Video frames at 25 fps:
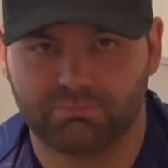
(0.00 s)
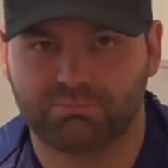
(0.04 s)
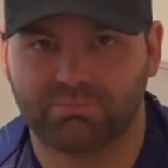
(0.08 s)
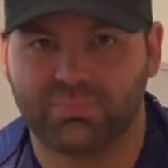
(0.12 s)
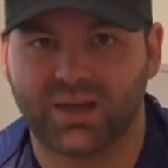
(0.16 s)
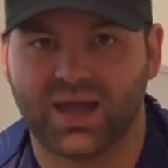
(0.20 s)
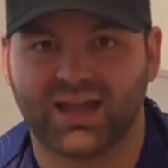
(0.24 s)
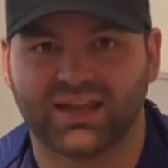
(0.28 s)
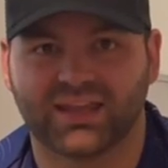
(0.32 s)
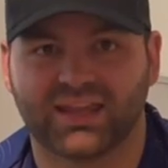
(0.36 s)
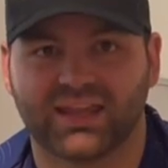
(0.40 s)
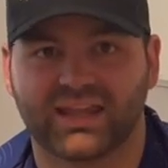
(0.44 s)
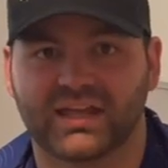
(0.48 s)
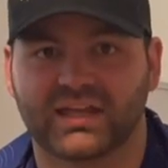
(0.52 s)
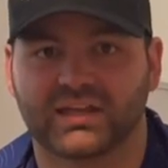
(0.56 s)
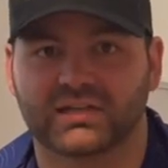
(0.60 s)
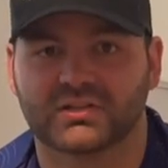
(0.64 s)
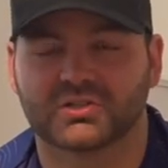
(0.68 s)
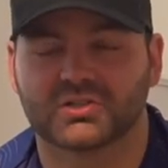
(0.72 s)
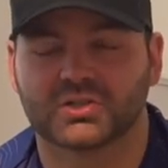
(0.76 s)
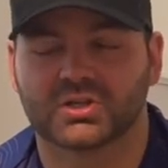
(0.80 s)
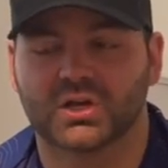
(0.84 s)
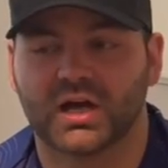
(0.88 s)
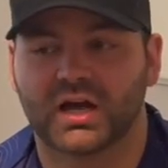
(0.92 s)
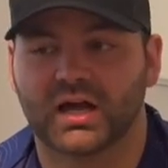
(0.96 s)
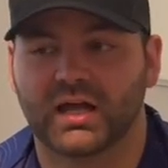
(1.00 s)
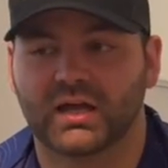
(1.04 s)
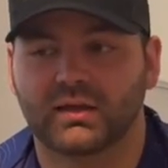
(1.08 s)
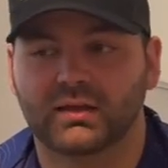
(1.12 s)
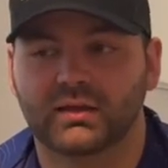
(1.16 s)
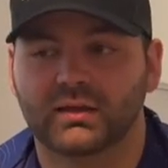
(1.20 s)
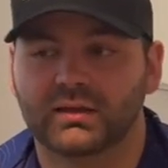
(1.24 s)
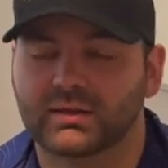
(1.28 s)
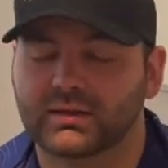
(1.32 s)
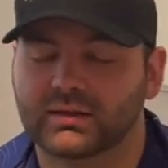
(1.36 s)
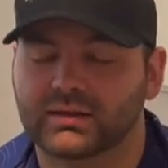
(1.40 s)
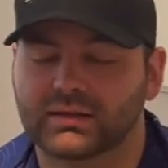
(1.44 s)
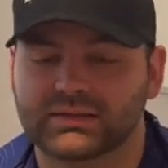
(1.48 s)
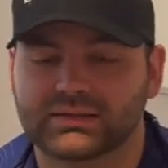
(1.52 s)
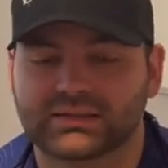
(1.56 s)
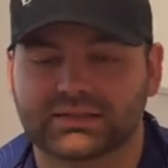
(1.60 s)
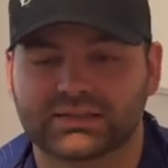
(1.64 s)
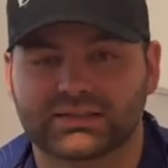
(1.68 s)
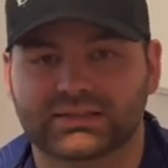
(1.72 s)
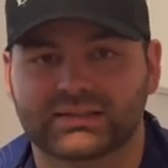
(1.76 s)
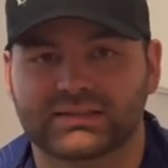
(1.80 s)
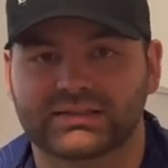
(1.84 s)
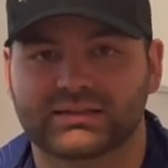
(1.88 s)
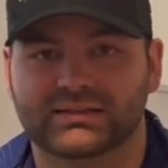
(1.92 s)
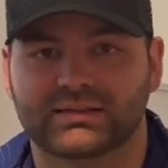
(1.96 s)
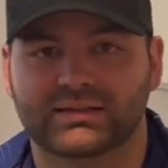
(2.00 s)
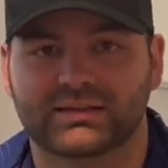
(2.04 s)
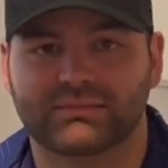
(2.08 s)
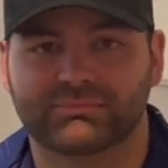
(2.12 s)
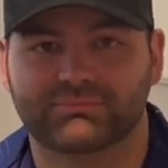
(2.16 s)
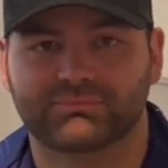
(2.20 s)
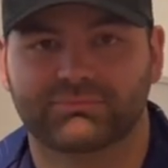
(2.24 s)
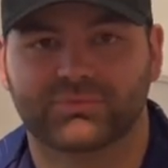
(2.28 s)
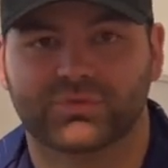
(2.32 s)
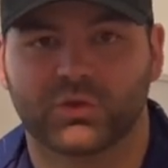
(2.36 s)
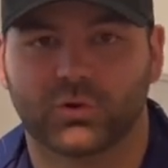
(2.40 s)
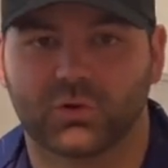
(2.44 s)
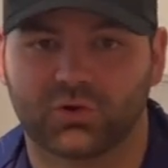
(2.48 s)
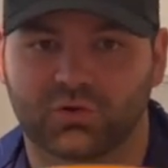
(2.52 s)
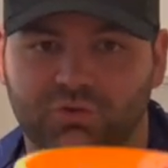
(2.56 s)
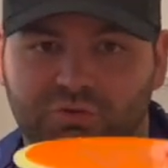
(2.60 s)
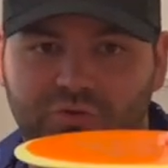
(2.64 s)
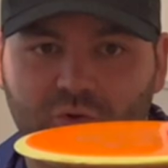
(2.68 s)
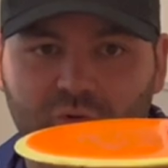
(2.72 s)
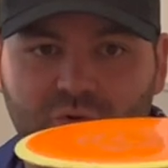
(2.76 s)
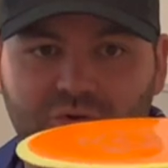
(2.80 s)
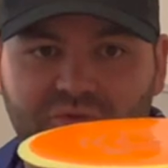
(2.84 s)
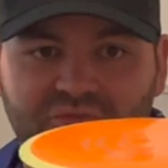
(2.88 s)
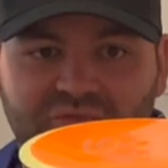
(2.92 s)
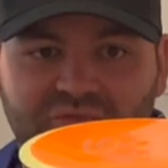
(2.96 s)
Backhand shot, throw it